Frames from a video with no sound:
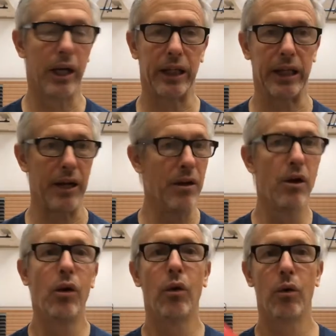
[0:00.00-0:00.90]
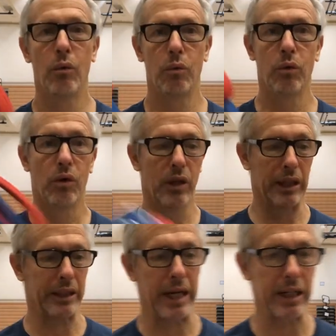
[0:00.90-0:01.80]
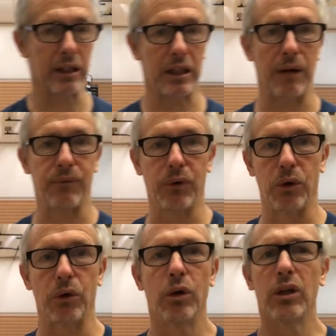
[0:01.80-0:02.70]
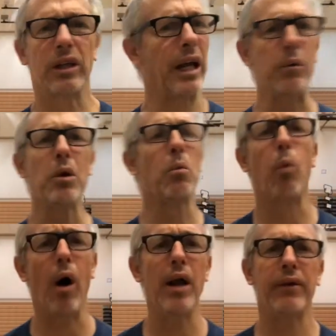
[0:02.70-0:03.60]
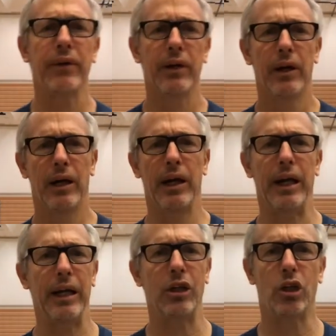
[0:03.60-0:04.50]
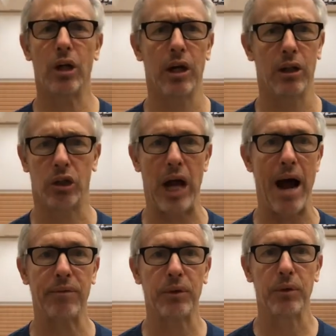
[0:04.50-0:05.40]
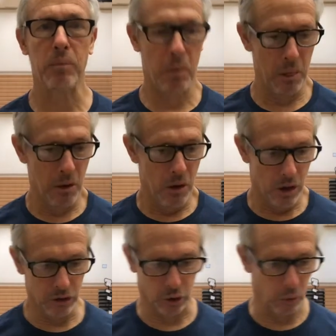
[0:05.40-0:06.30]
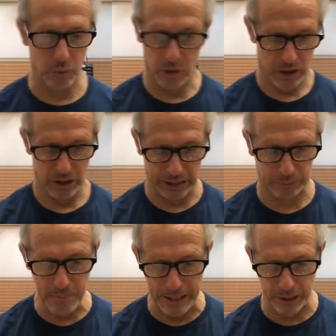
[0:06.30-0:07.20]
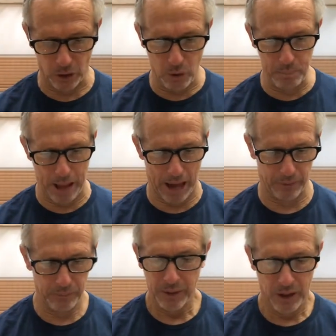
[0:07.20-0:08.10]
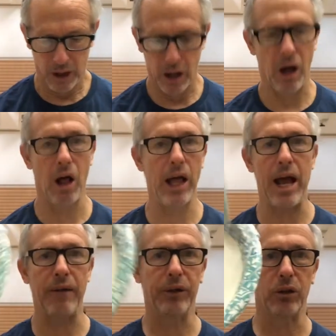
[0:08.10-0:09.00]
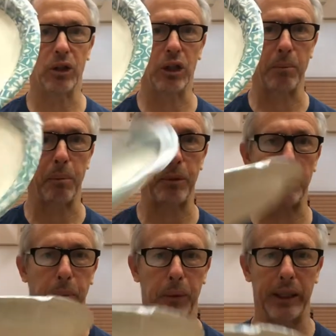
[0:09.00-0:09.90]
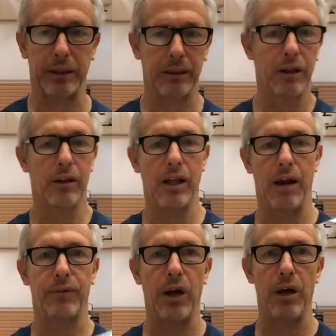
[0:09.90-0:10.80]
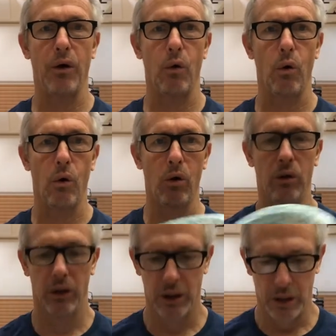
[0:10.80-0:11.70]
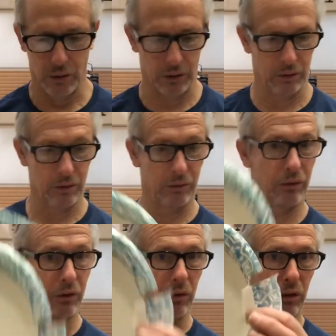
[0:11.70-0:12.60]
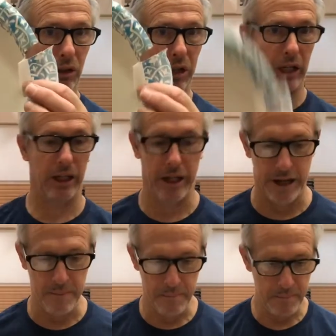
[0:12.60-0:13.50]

Again, let's take it a step further. Say we want a, sh a shaft. So let's make our own paddle. All I have here is a couple paper plates that I've cut a hole or a little slit in.